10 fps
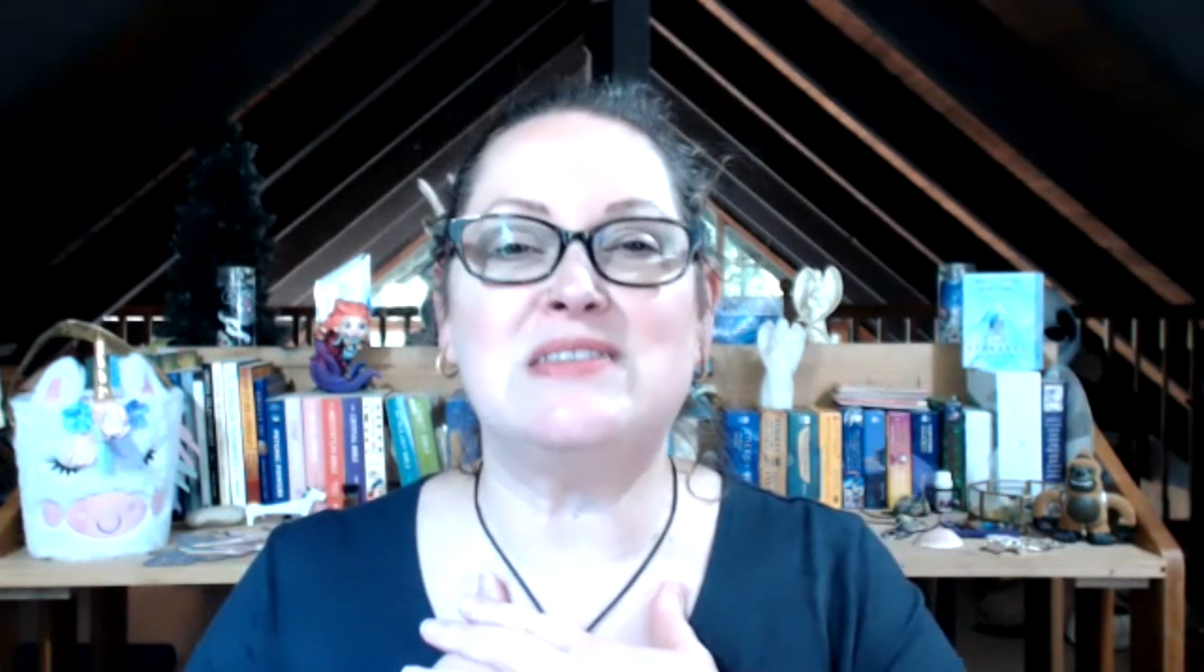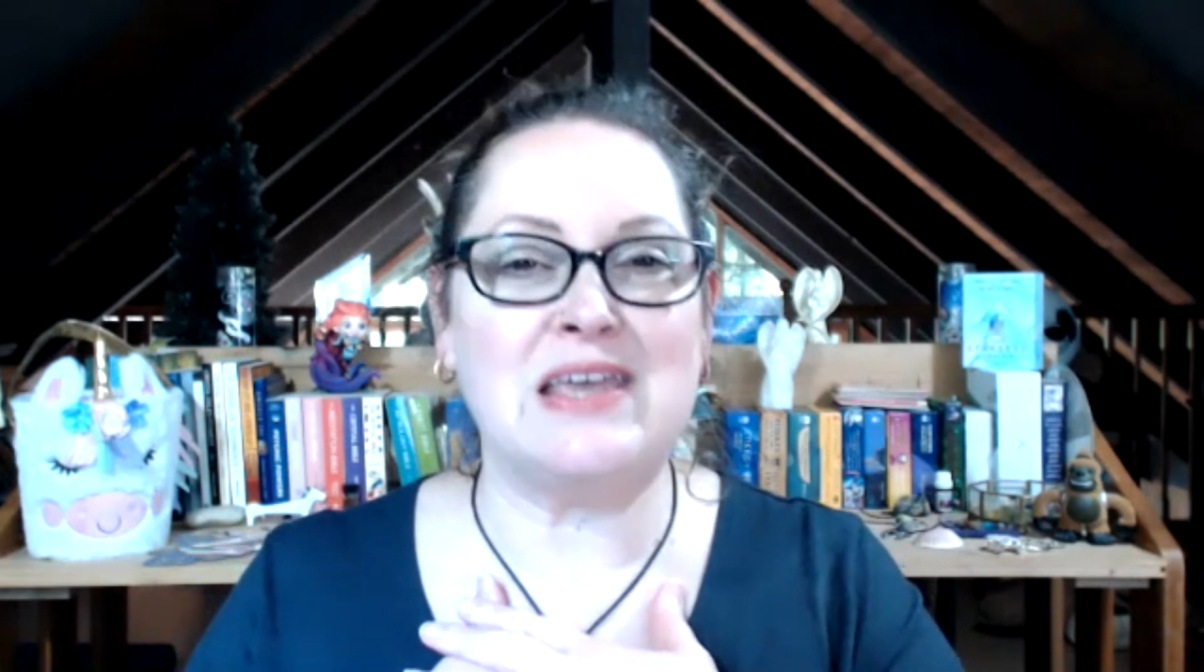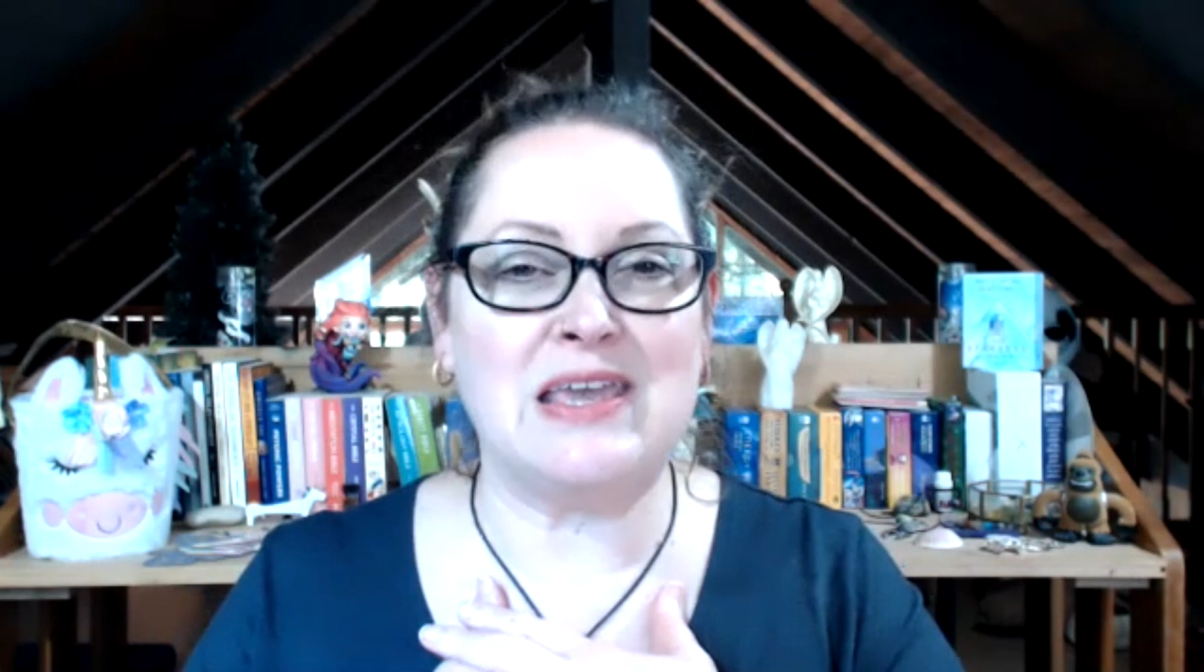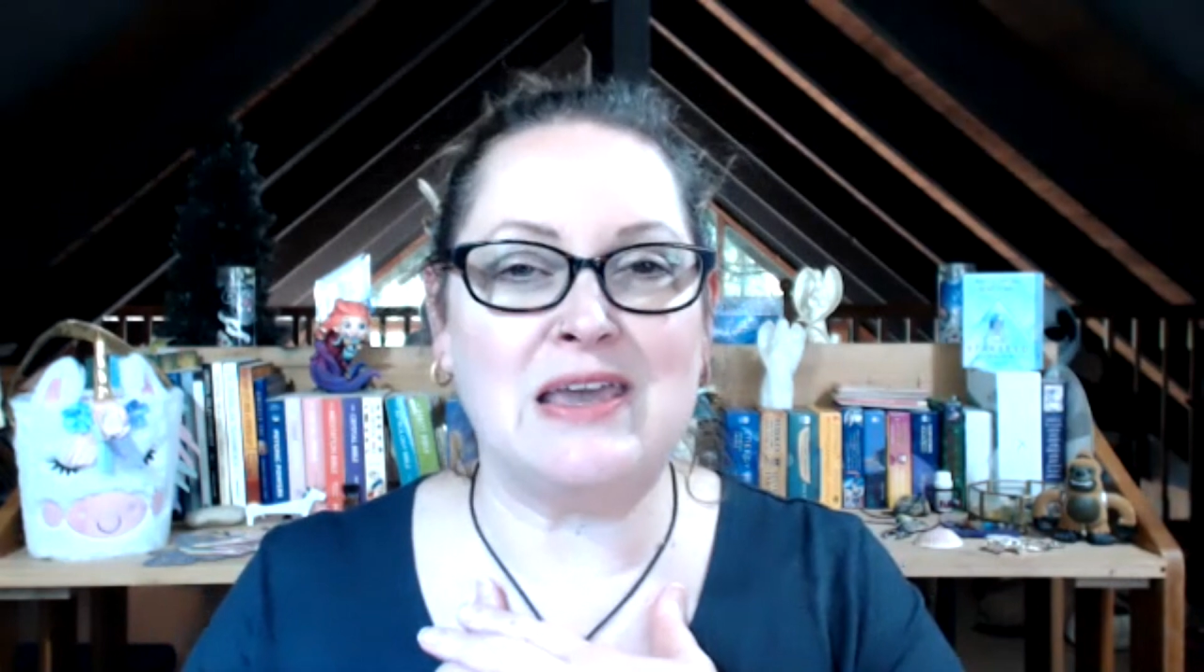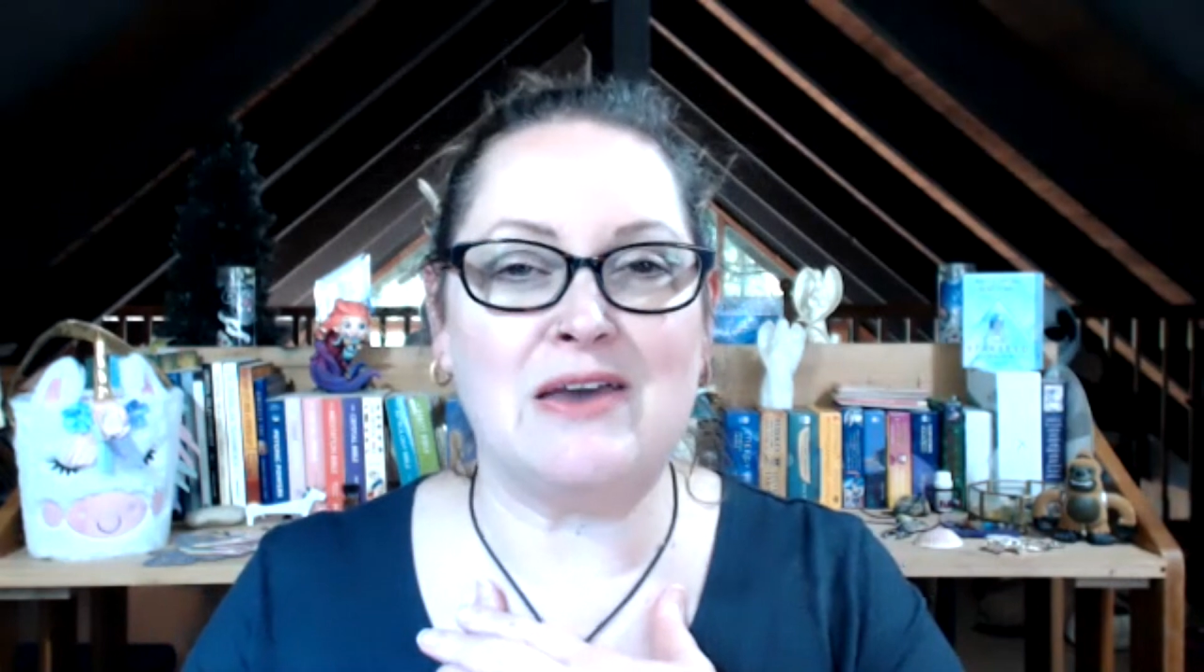
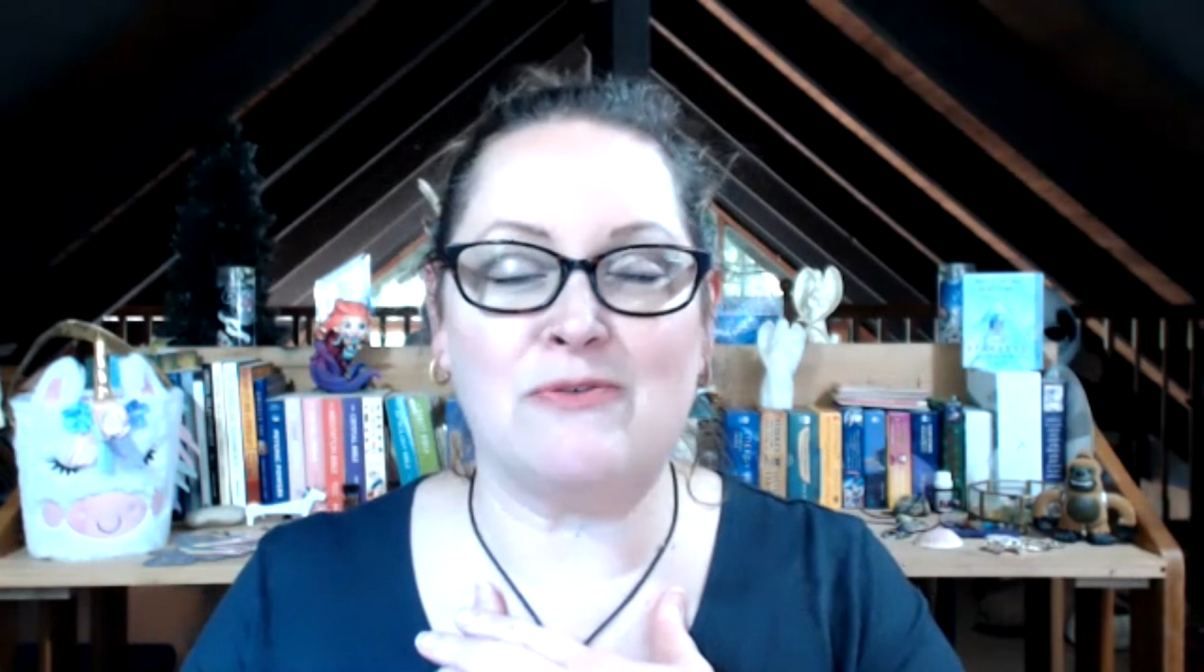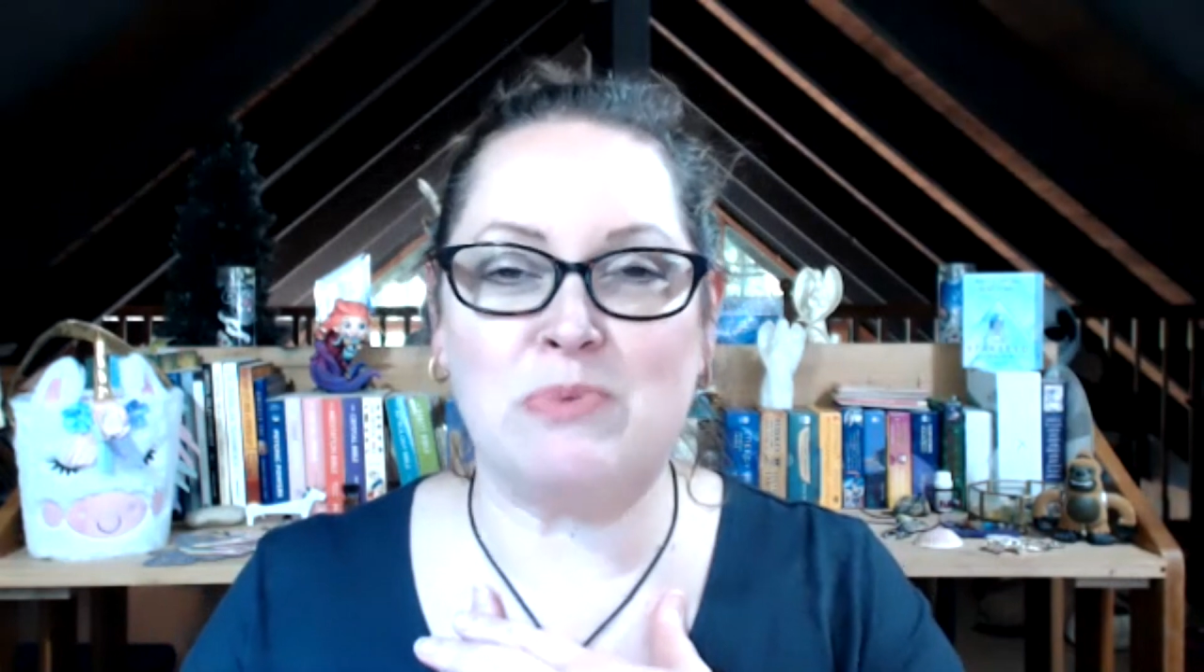thinking of